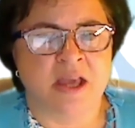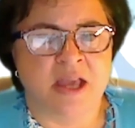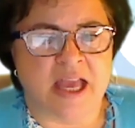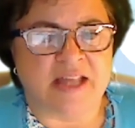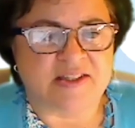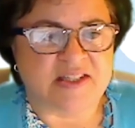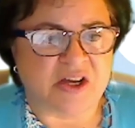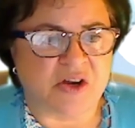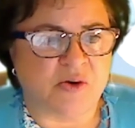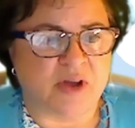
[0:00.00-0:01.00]
And
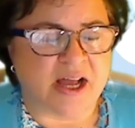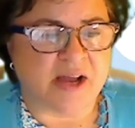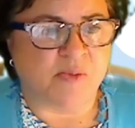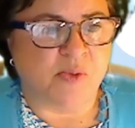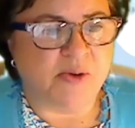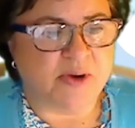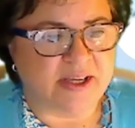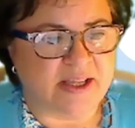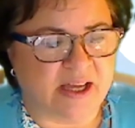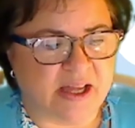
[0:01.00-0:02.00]
so
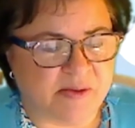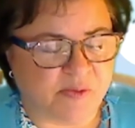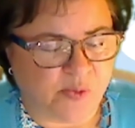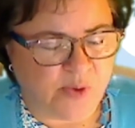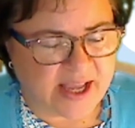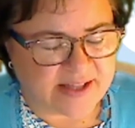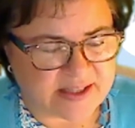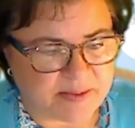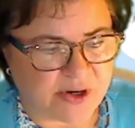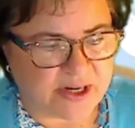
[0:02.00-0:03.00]
we had
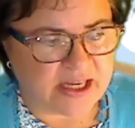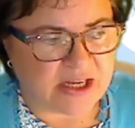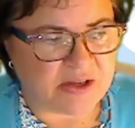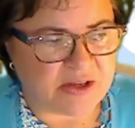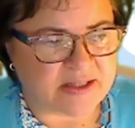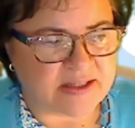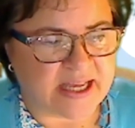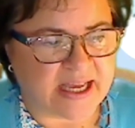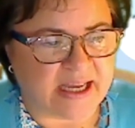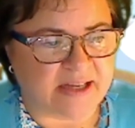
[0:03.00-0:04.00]
some credit unions
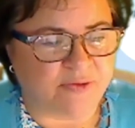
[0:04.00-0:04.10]
that